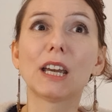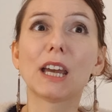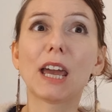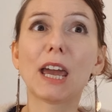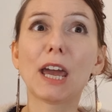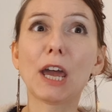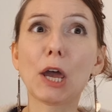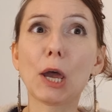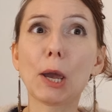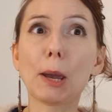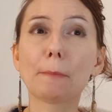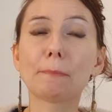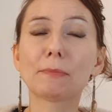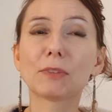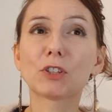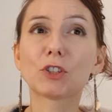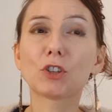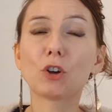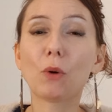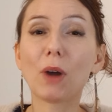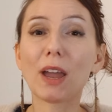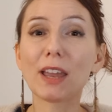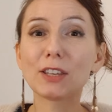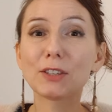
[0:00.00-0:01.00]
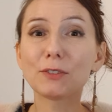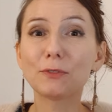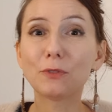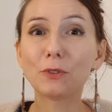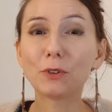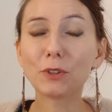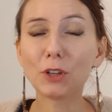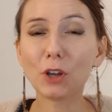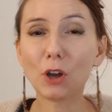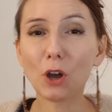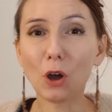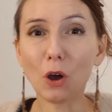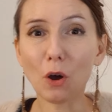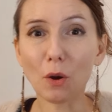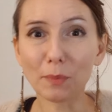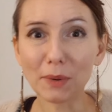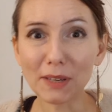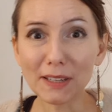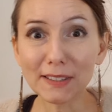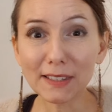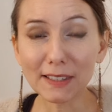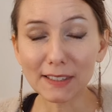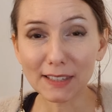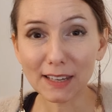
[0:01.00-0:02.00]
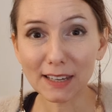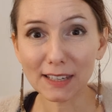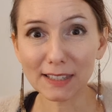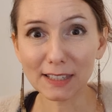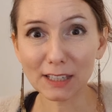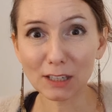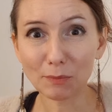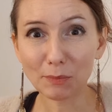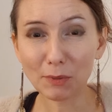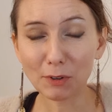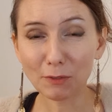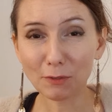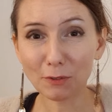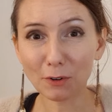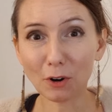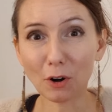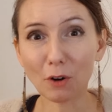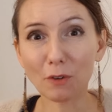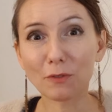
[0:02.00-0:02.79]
So as for the hobbies, as I said before,